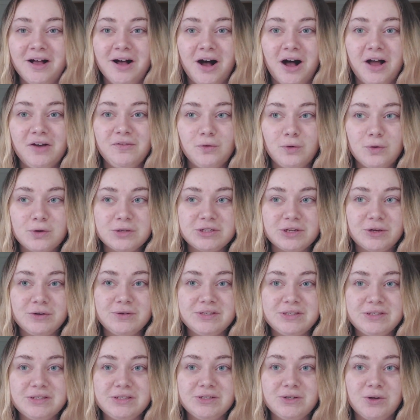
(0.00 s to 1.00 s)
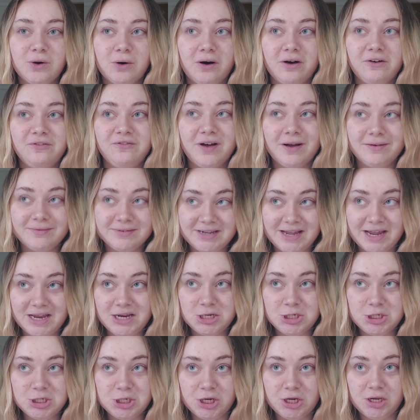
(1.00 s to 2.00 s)
I've also got a
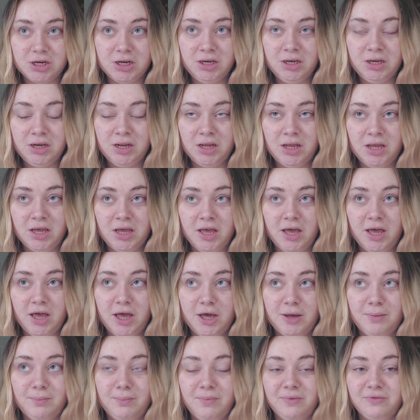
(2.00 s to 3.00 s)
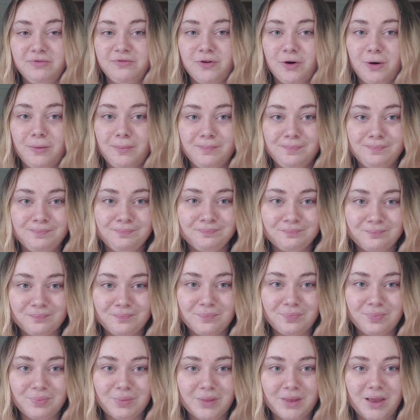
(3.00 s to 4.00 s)
foundation um, from
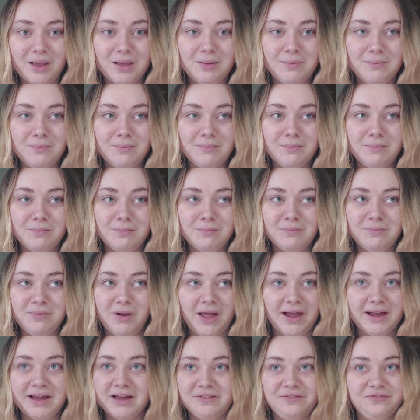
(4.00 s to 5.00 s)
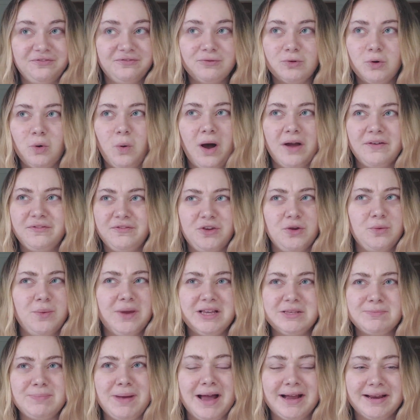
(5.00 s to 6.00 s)
like a, quite a few
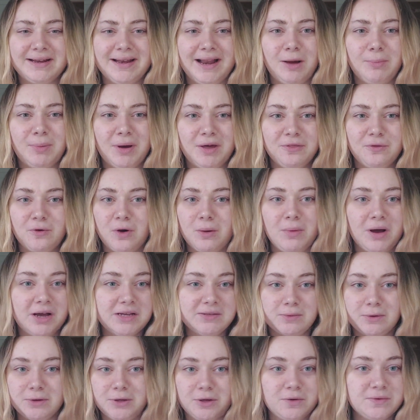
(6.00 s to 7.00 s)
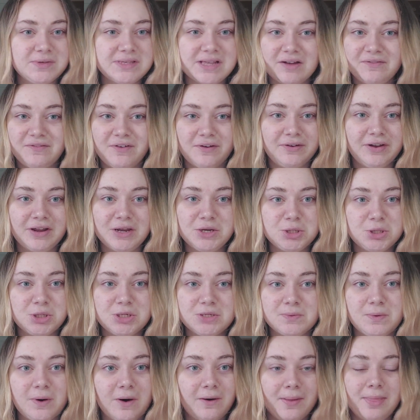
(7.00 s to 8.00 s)
weeks back now, but I thought I might as well use that foundation
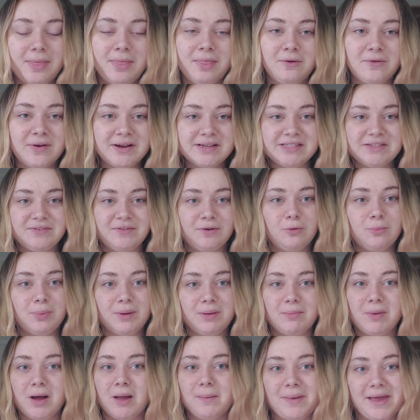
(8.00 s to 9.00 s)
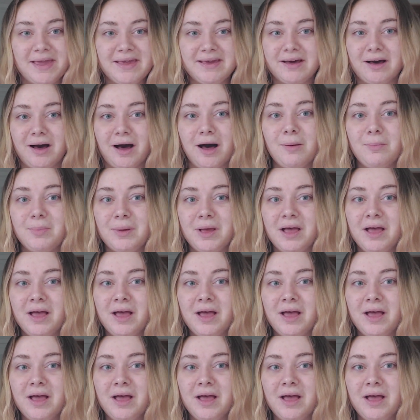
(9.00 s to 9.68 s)
as well, and then the rest of it will be my makeup.